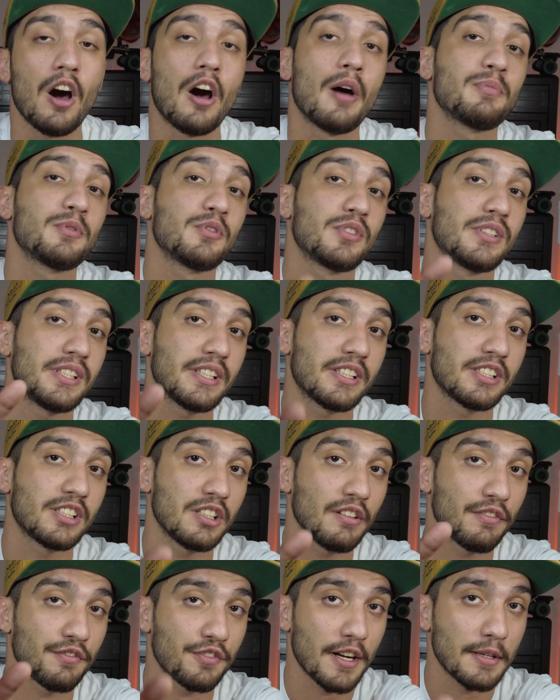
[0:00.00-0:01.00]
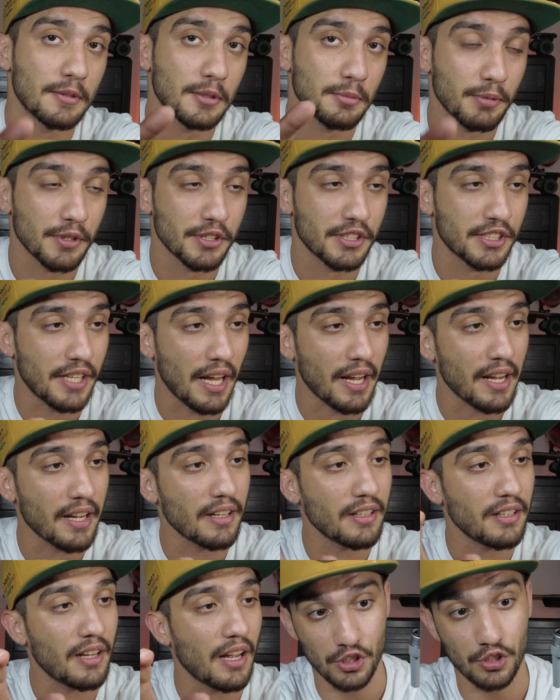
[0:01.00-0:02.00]
up to 60 frames per
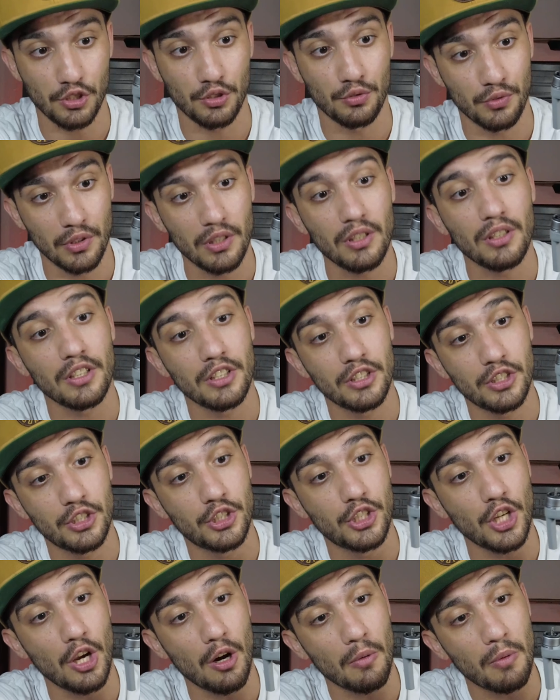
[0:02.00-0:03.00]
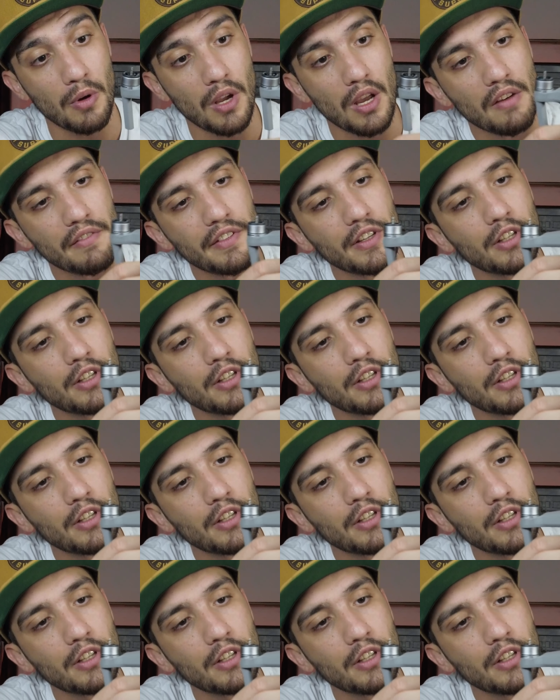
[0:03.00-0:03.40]
second, which is really dope.